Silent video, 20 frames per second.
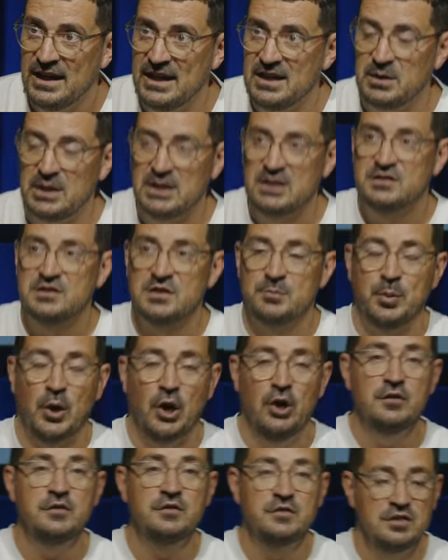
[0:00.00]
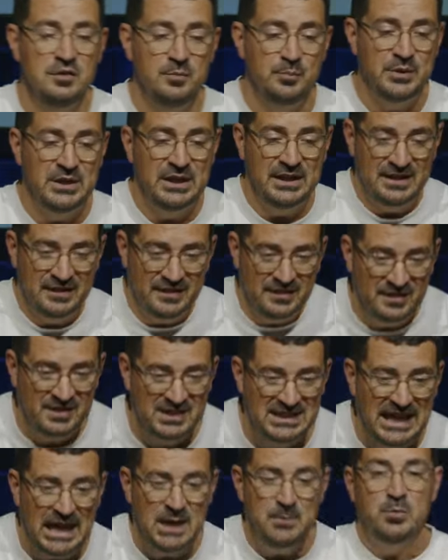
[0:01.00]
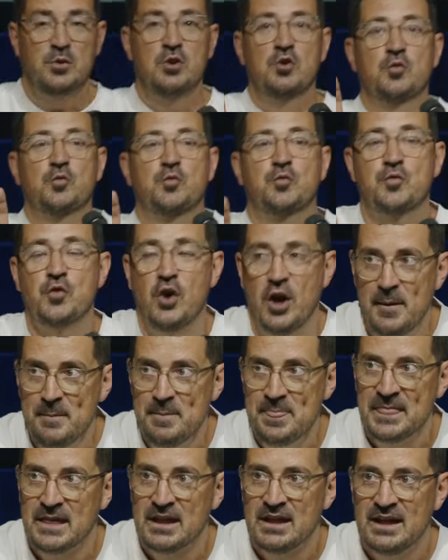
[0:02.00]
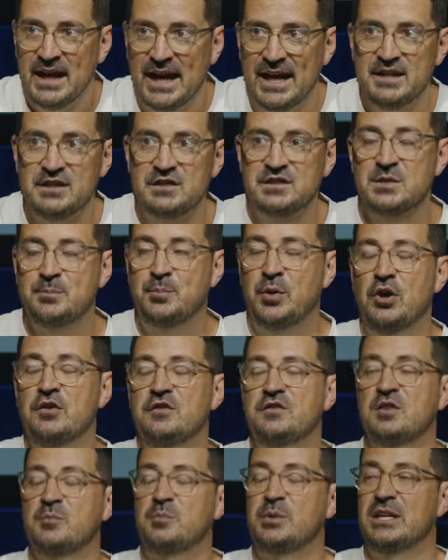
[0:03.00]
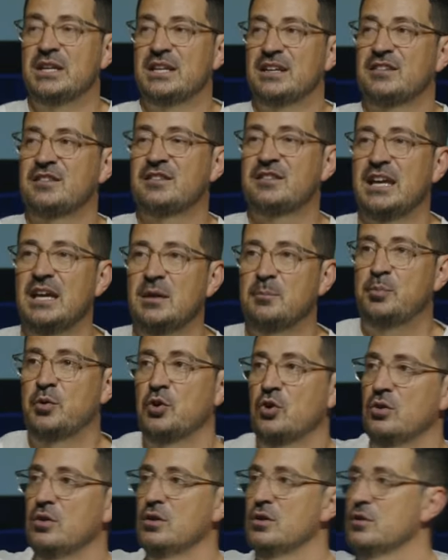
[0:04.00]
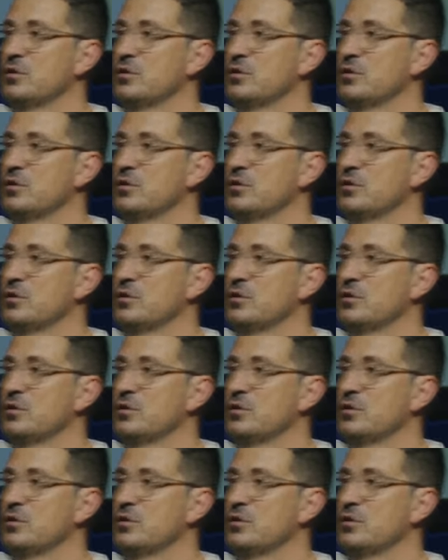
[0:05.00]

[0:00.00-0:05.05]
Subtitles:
It is supposed to be an escape from, and it's supposed to be an example